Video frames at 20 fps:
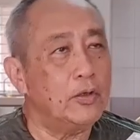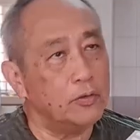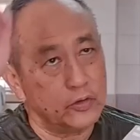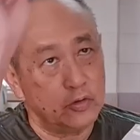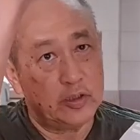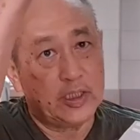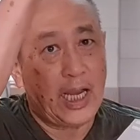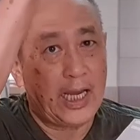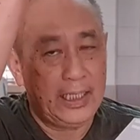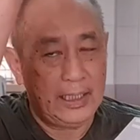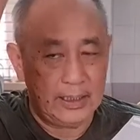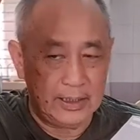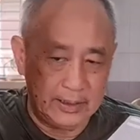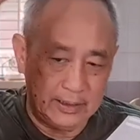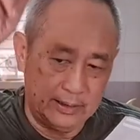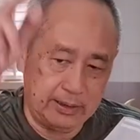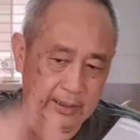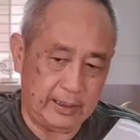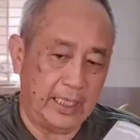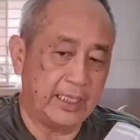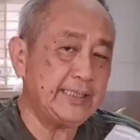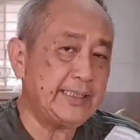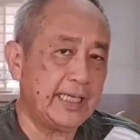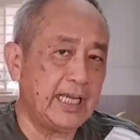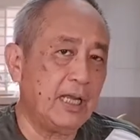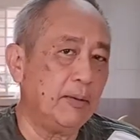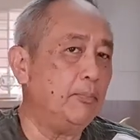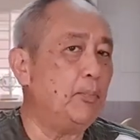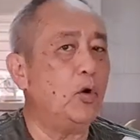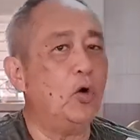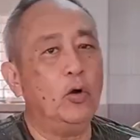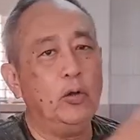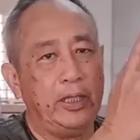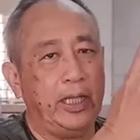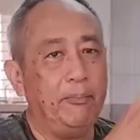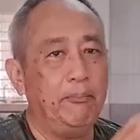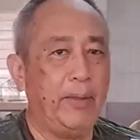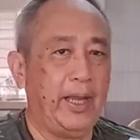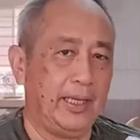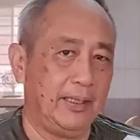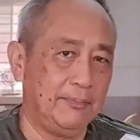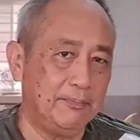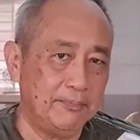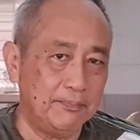No, to Thailand, then Singapore, then back.